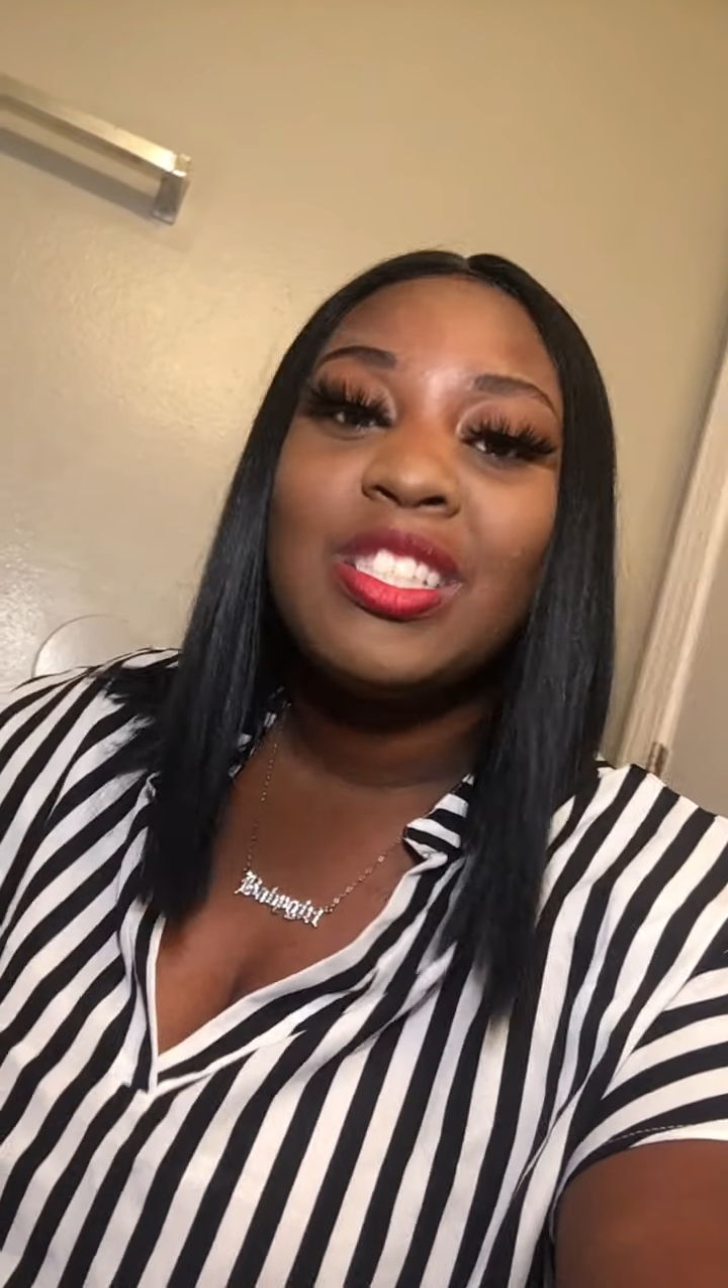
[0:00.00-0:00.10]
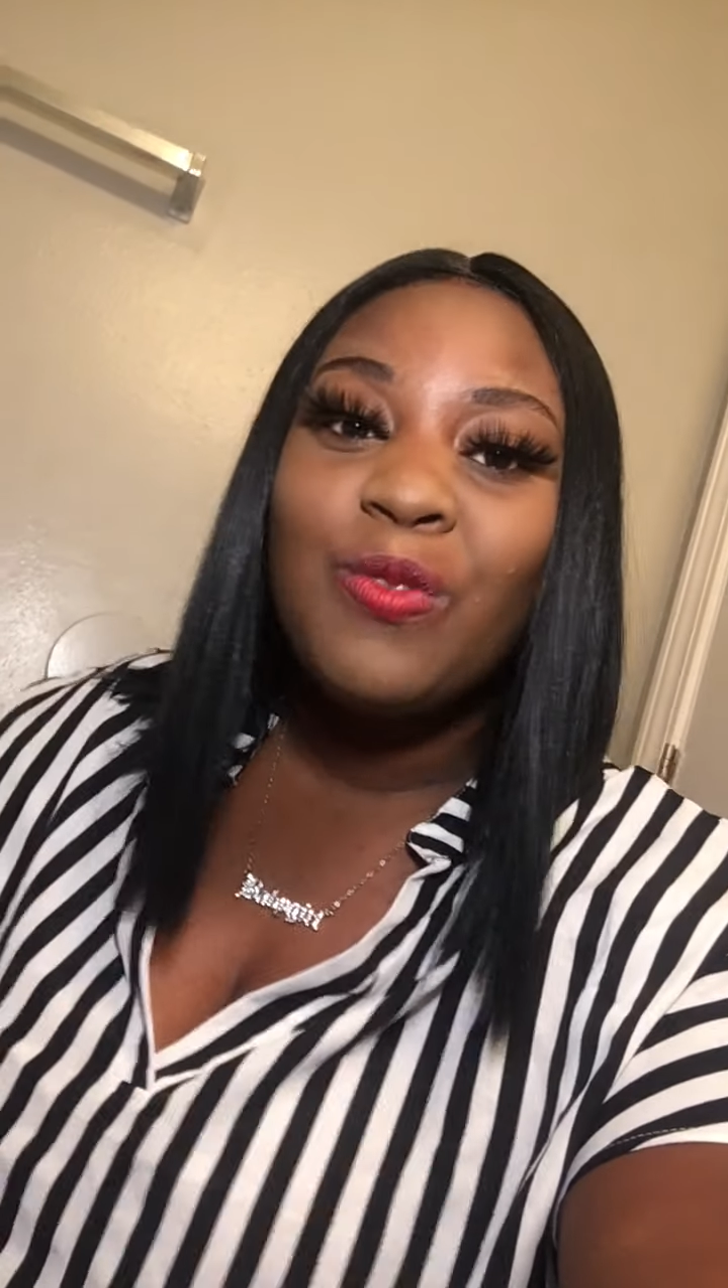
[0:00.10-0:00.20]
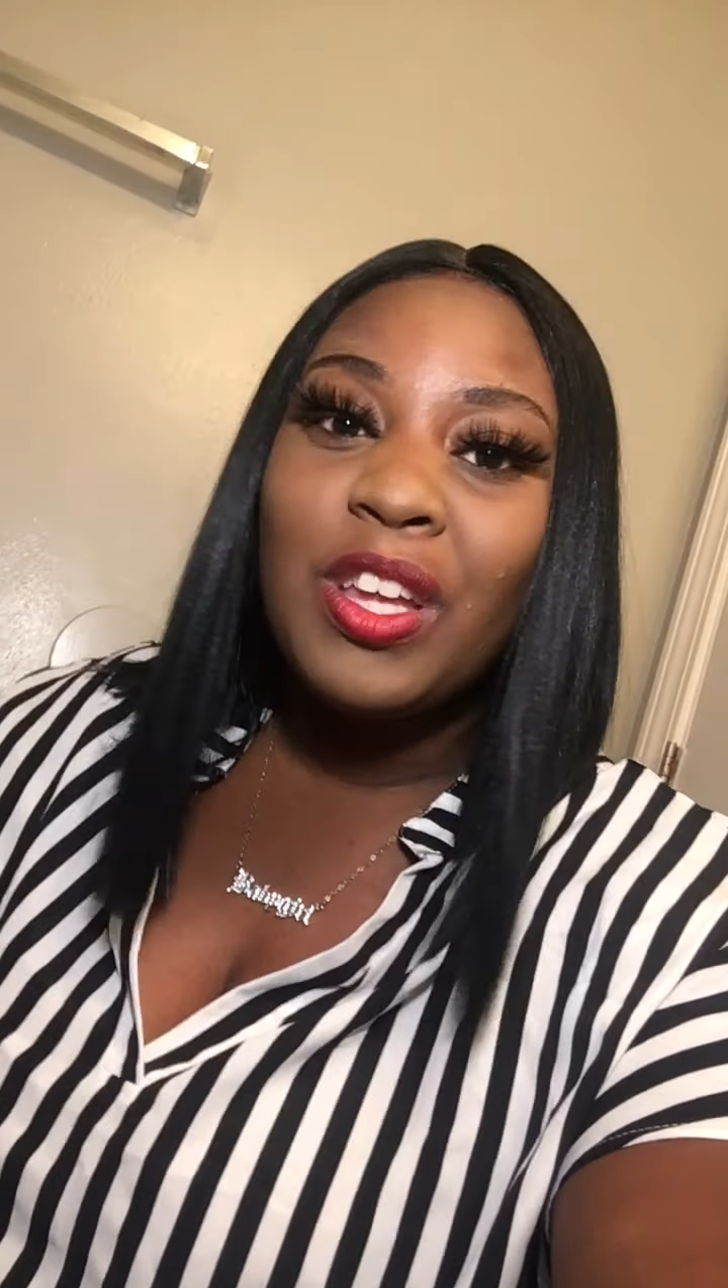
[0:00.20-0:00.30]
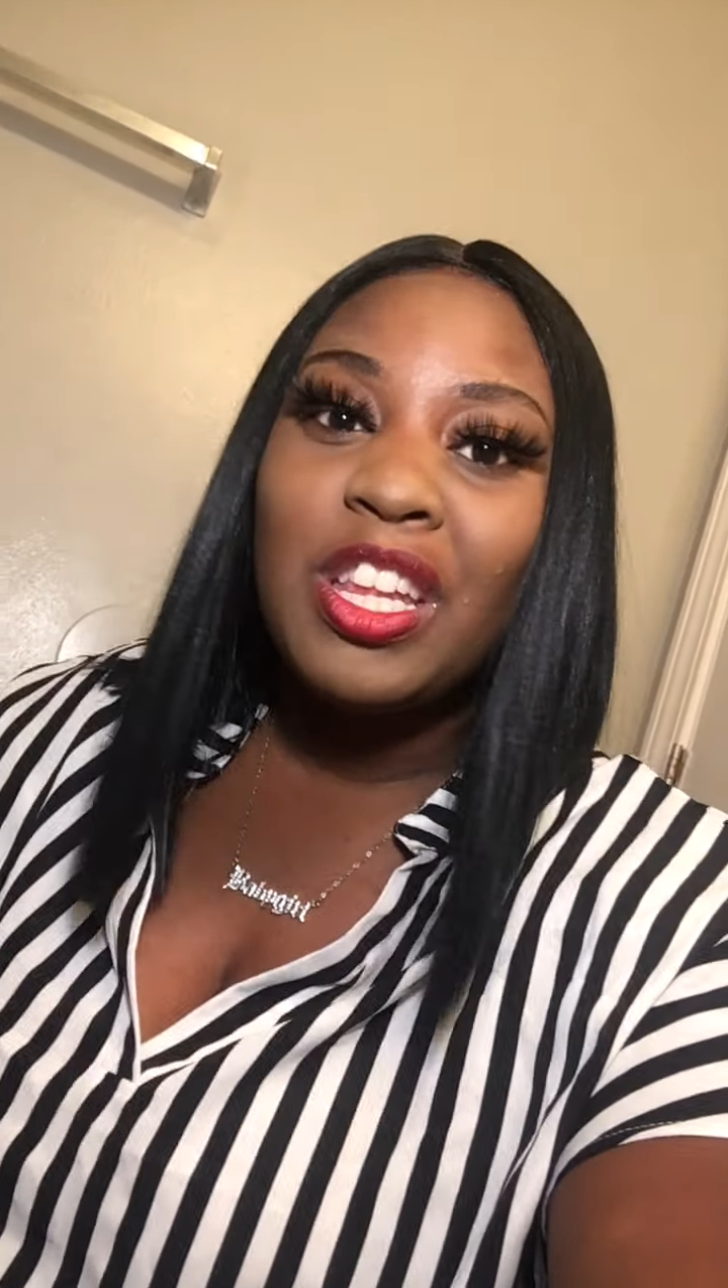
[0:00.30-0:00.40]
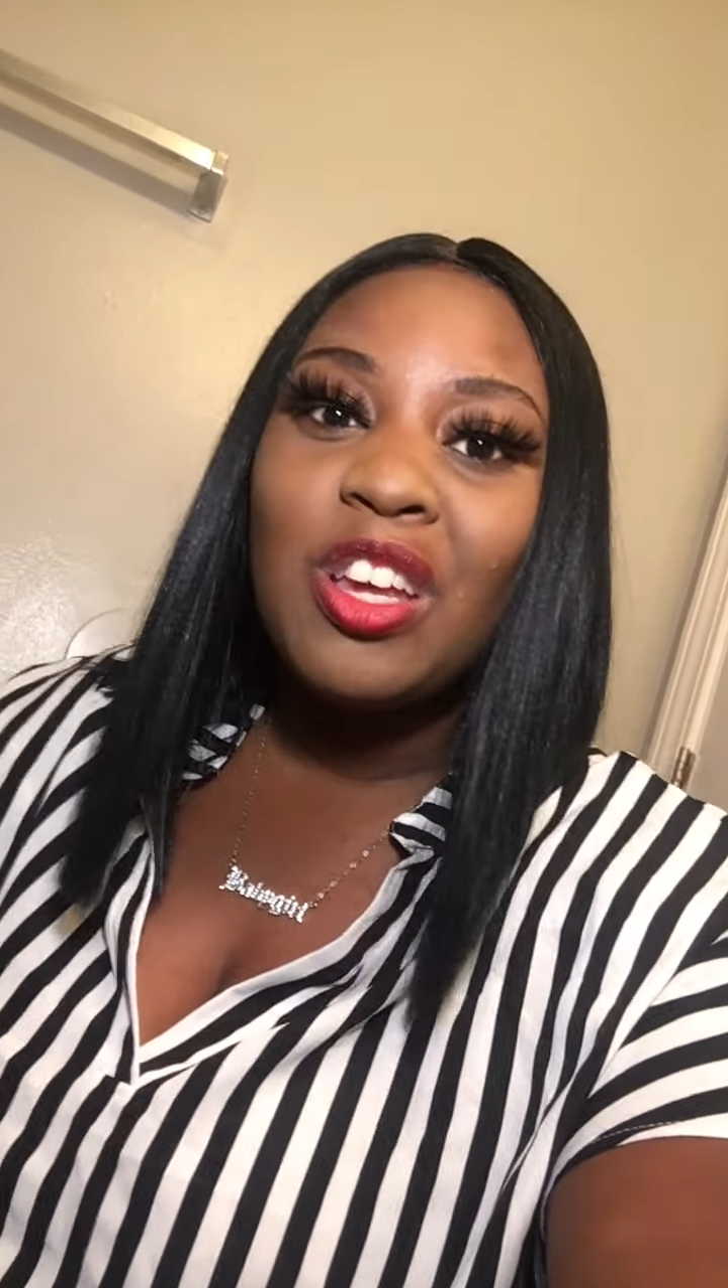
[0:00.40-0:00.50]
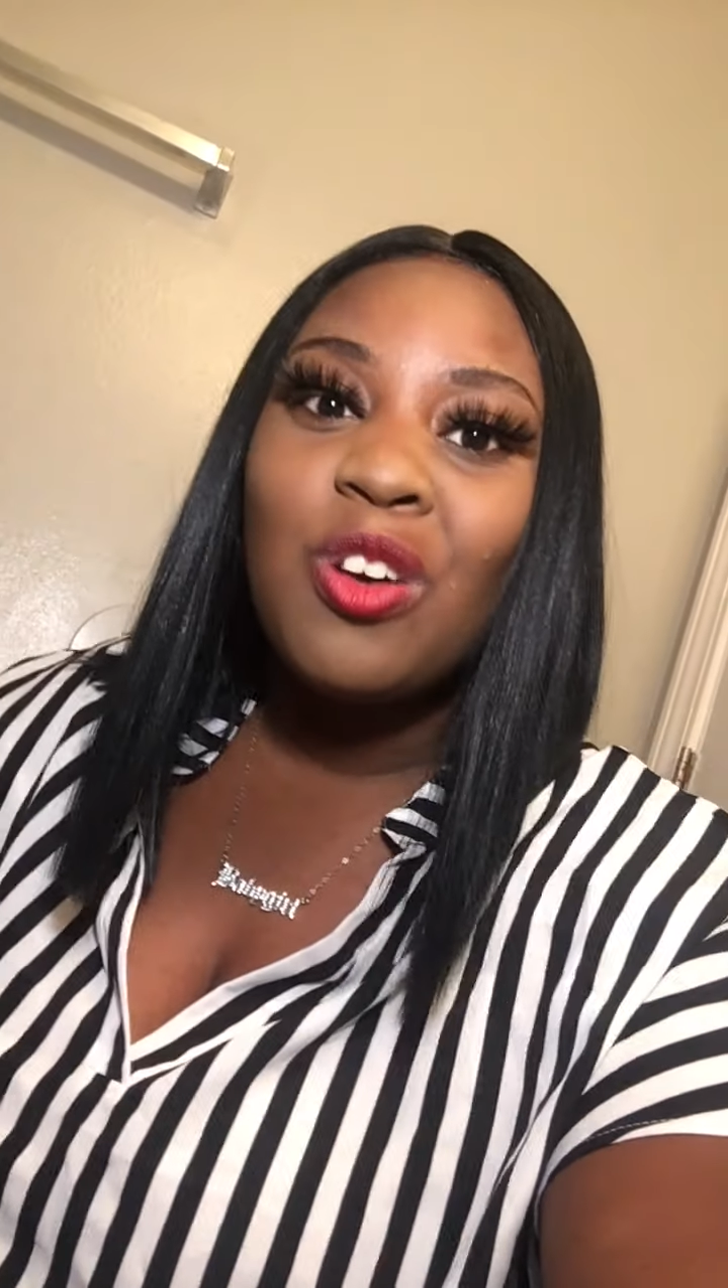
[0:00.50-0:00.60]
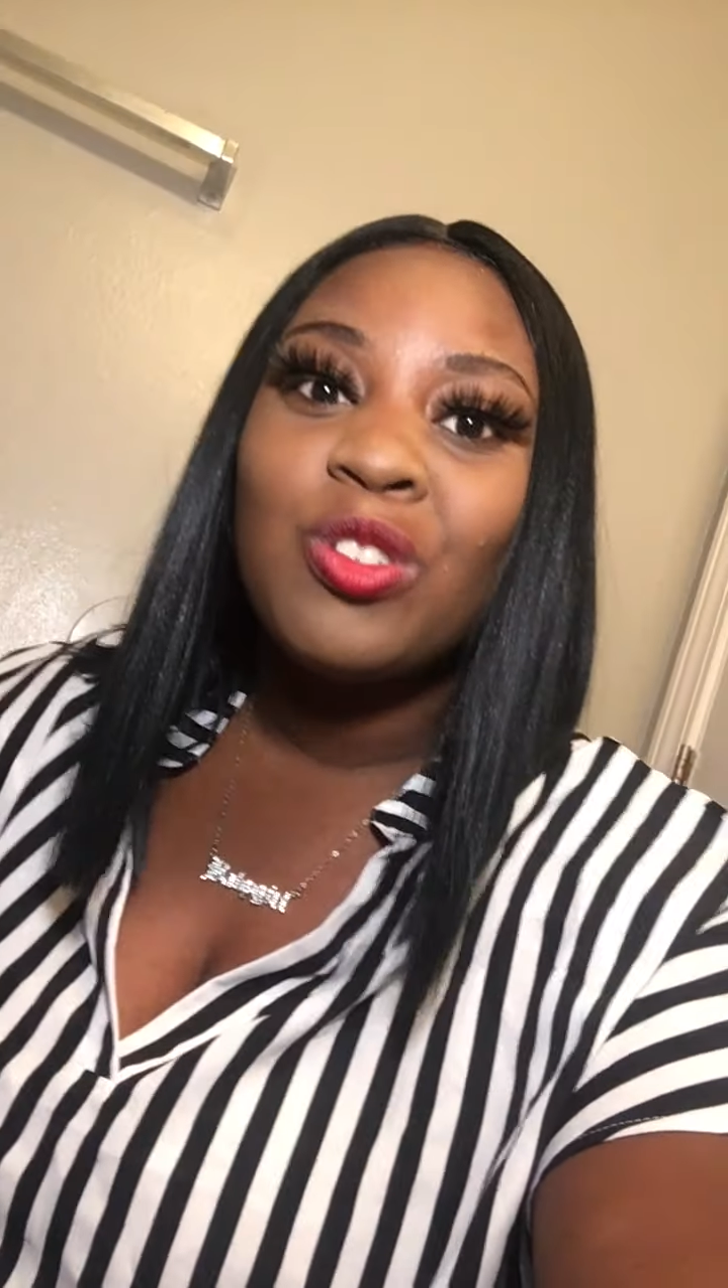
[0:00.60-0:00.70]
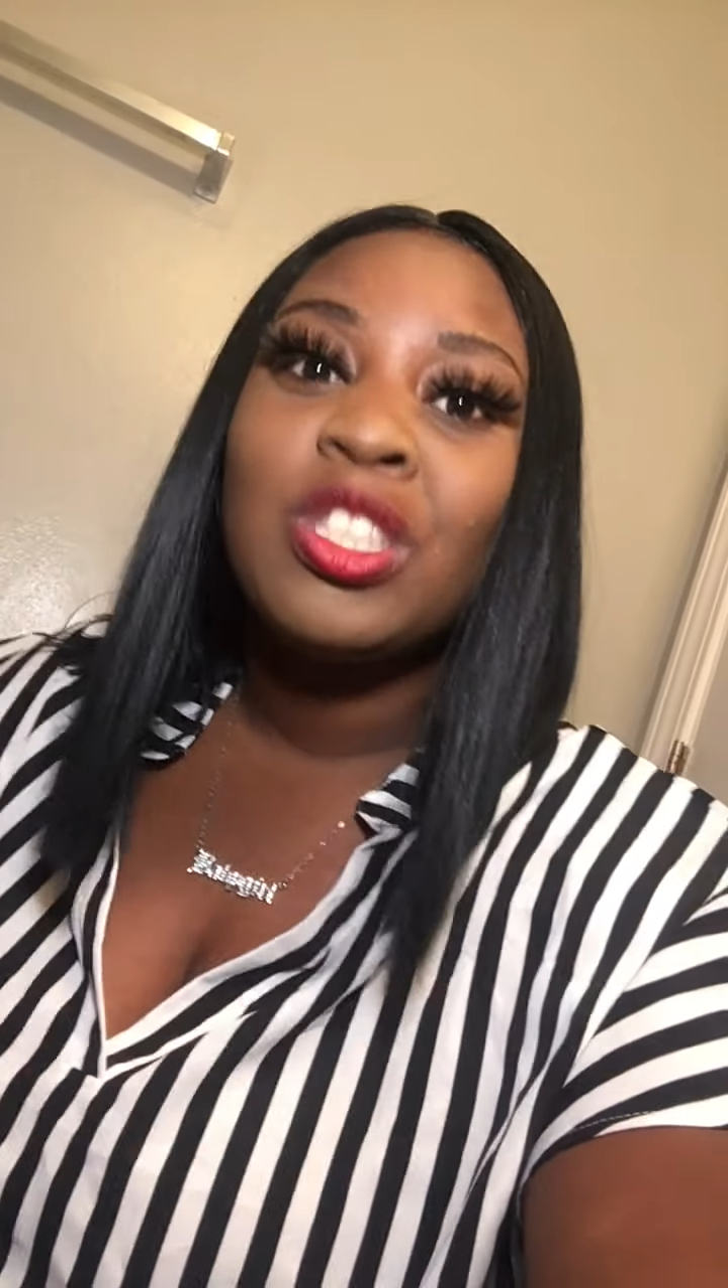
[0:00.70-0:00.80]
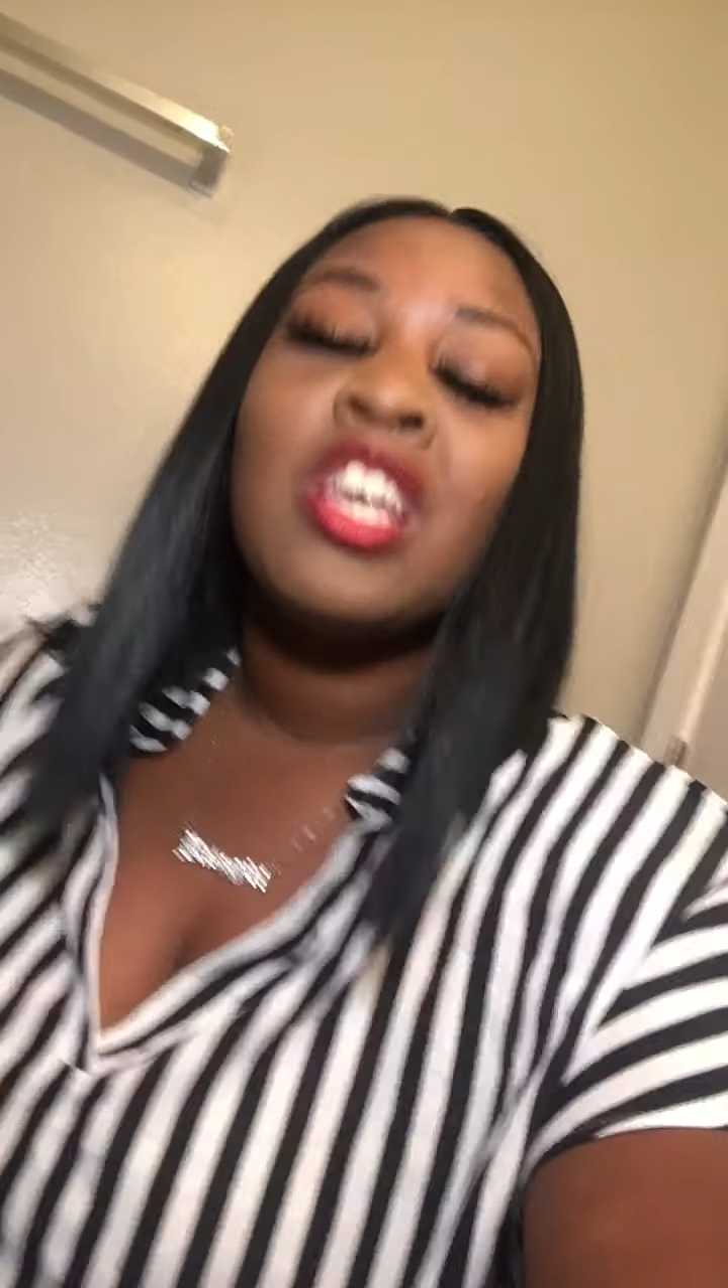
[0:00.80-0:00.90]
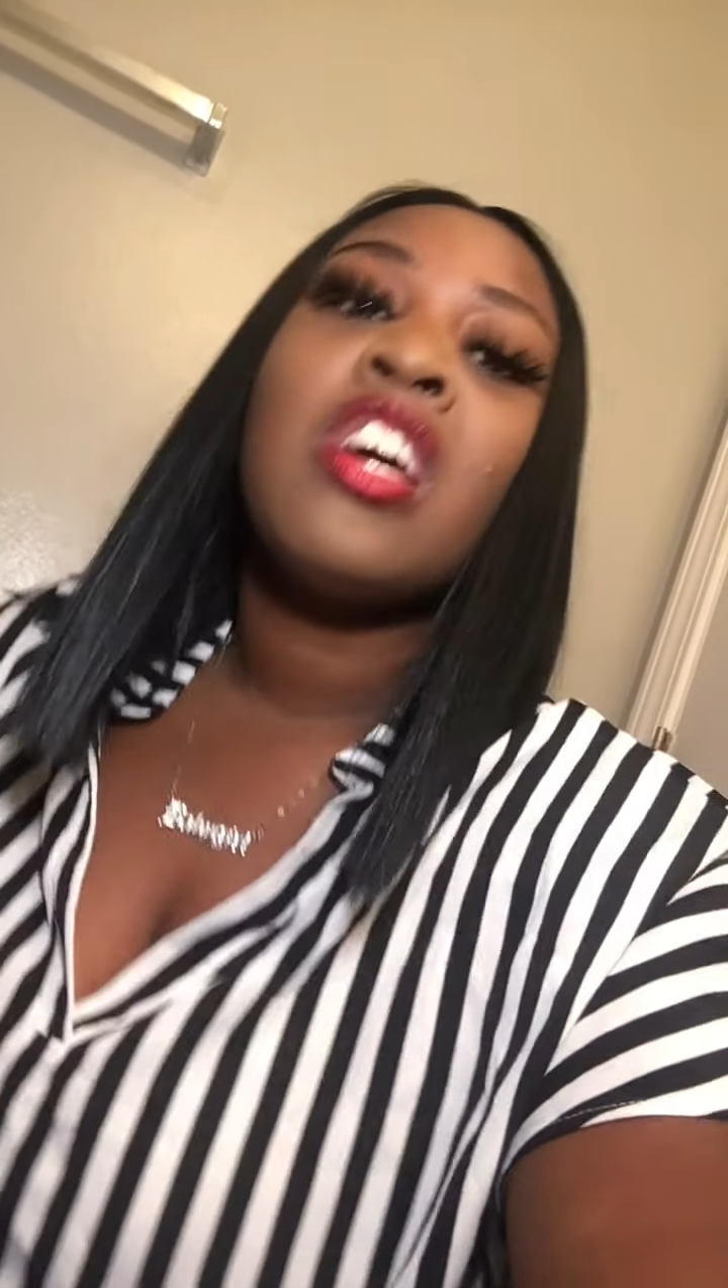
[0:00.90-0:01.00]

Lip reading: video's